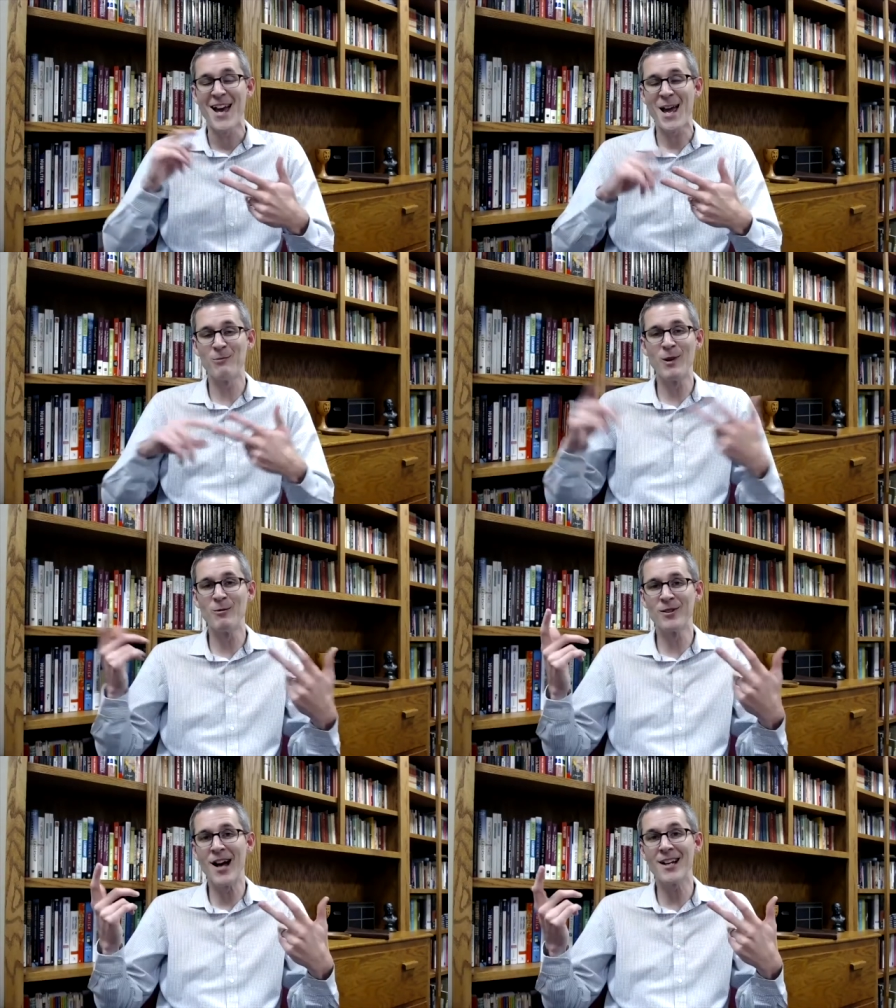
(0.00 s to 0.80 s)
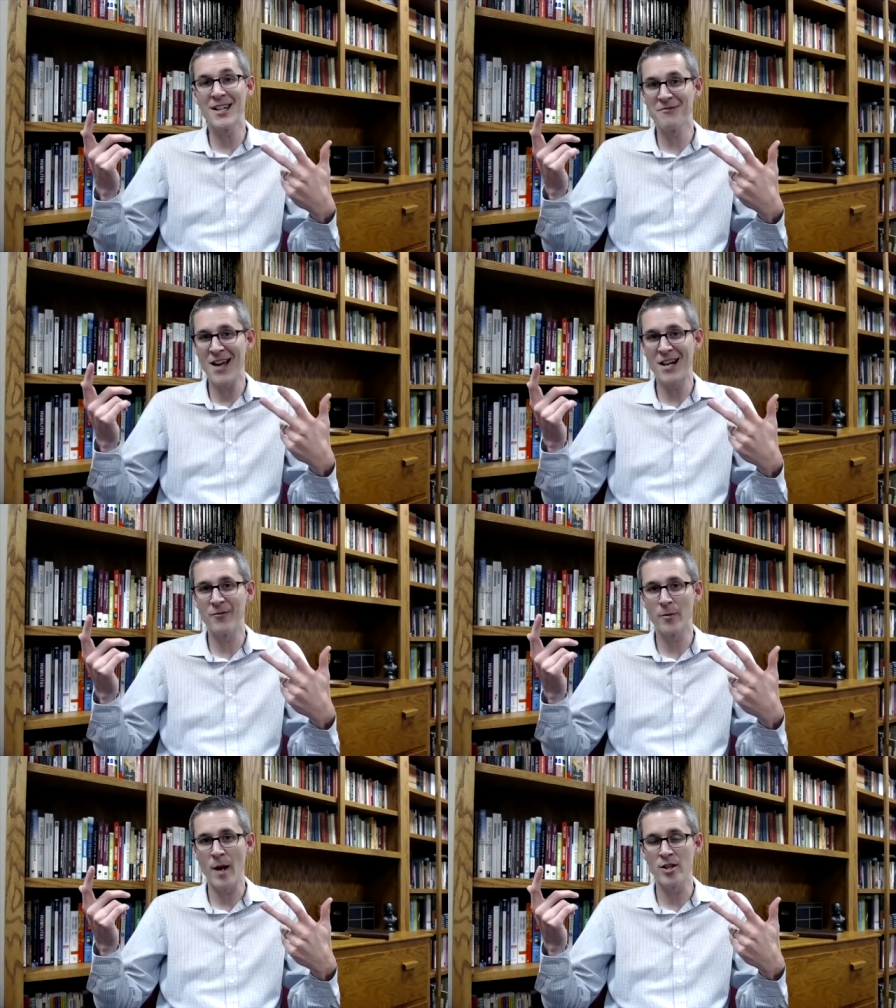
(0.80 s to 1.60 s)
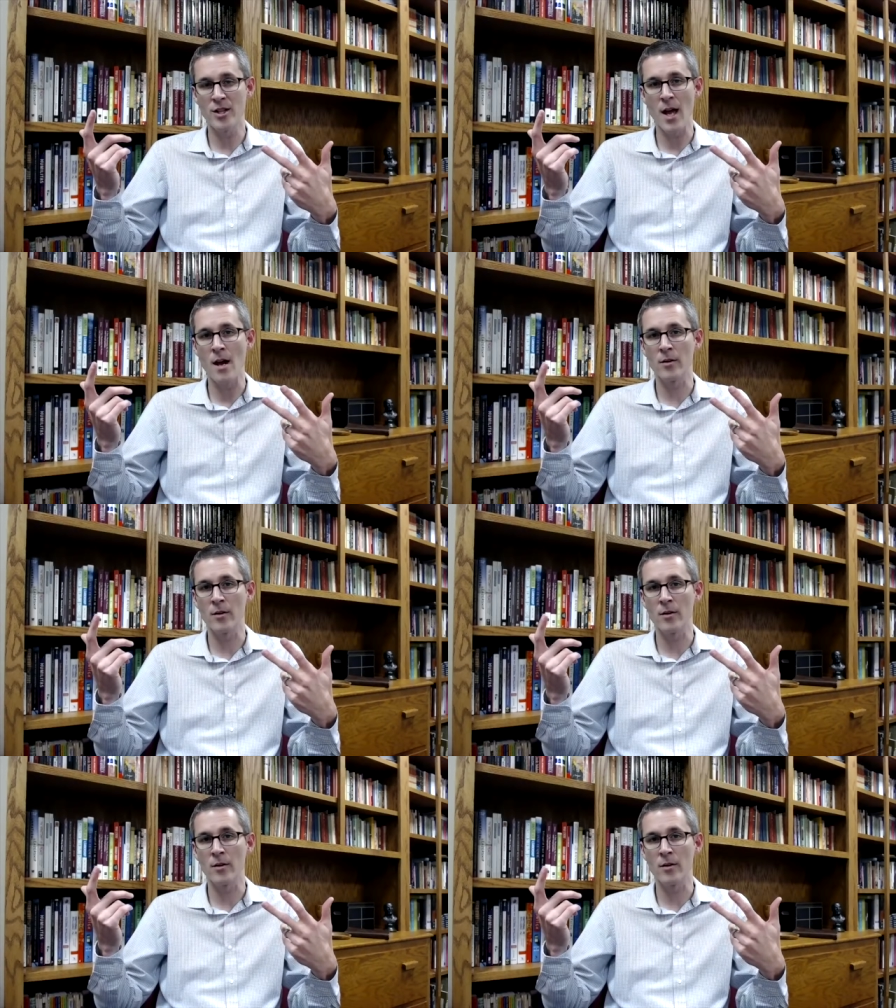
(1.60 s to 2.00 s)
and we will not give that information out.